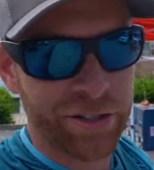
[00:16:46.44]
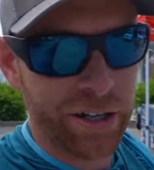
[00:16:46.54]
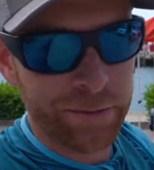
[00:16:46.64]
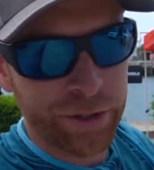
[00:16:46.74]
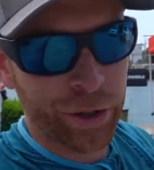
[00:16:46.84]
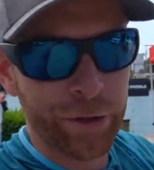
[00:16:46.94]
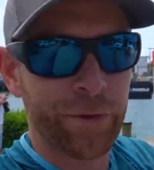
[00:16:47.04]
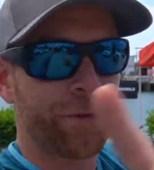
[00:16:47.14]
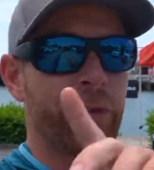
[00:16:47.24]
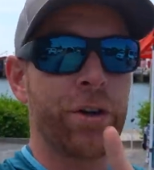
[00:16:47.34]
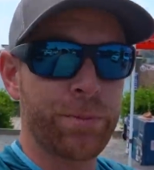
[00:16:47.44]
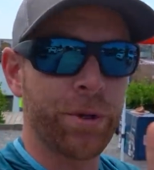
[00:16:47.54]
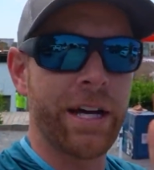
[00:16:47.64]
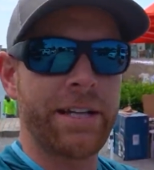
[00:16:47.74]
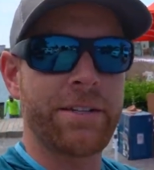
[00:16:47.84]
drum, good for first
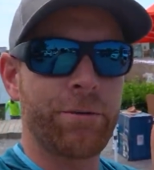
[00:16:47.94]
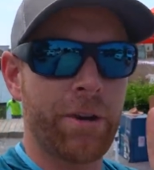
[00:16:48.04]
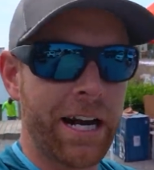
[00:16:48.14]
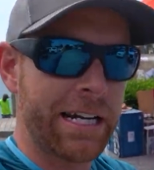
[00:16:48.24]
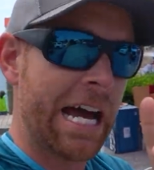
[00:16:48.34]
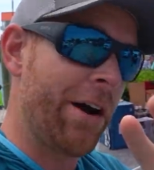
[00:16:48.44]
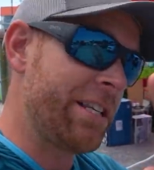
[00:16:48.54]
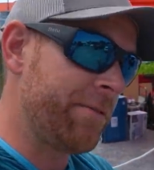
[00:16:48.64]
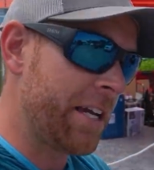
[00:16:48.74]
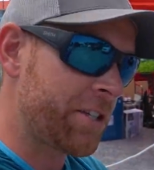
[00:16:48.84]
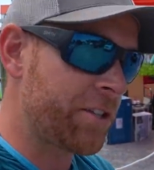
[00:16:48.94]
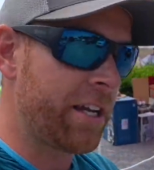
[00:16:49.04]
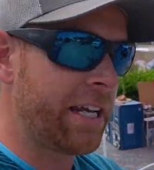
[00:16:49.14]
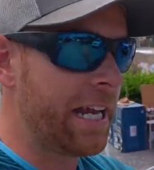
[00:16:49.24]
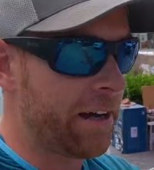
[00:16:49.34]
place right now as of
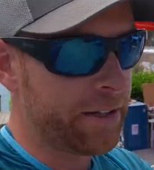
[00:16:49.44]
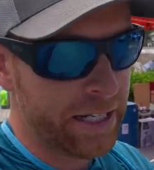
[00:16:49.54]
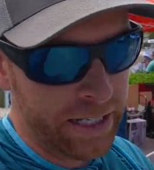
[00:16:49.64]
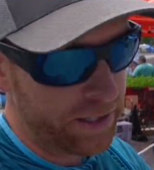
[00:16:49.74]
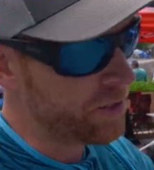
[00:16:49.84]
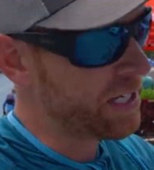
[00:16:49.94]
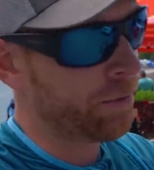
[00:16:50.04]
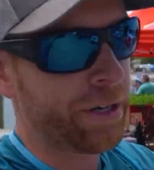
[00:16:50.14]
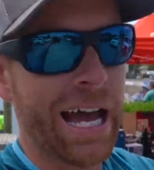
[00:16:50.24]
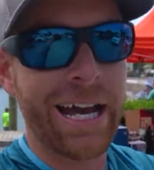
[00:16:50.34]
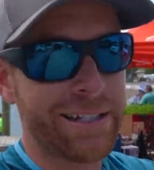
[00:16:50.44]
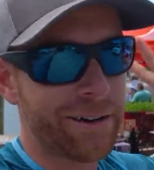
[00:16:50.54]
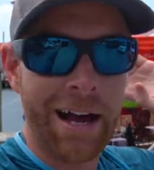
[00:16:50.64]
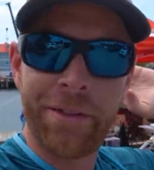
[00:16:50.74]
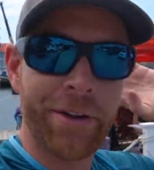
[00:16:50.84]
yesterday. Now, there's several guys that
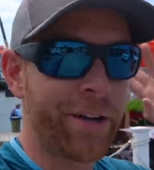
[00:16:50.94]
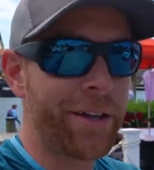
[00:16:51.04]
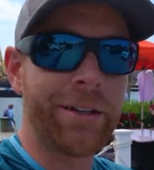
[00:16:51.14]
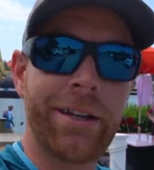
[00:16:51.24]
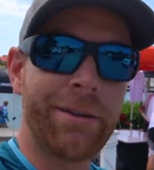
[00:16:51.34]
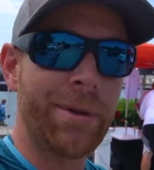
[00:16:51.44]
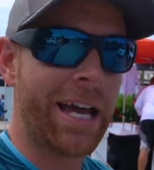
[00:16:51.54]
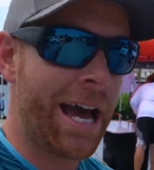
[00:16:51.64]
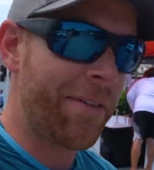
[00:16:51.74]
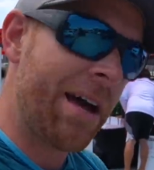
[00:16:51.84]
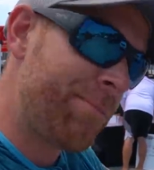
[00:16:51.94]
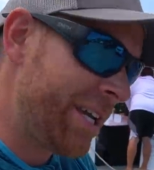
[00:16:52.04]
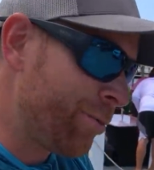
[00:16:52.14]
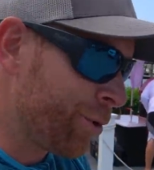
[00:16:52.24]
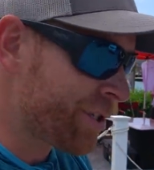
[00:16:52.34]
are out there that, that may have that
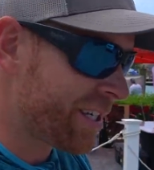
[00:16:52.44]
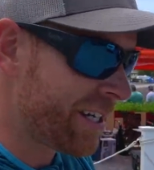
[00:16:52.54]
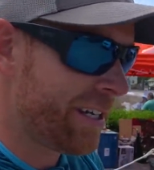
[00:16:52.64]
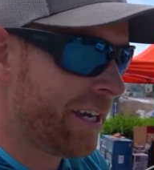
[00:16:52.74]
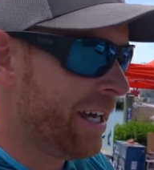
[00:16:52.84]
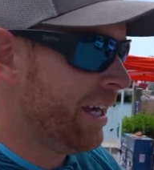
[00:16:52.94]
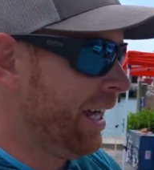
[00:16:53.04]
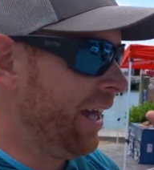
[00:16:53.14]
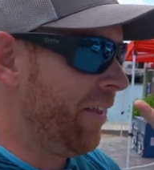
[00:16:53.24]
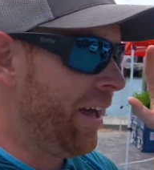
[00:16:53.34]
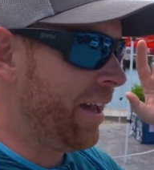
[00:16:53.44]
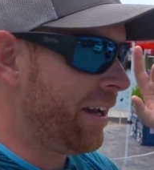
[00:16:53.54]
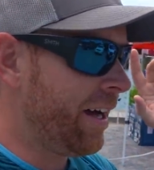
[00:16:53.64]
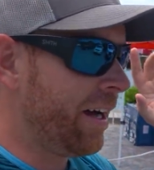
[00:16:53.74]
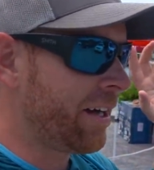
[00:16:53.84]
beat. We'll see. And
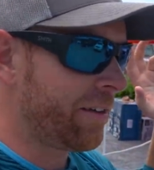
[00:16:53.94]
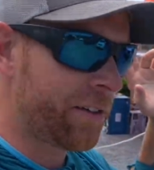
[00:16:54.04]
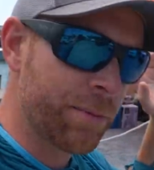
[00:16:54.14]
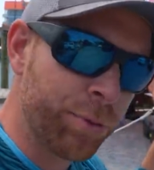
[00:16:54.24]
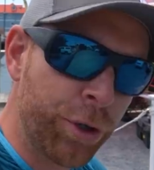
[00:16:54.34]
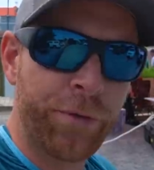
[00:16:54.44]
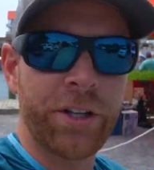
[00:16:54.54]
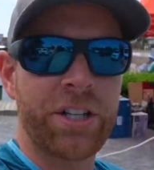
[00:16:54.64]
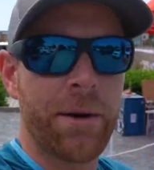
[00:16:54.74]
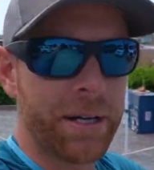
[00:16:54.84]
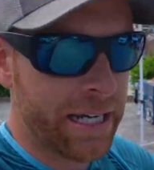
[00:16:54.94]
then uh, some bluefish coming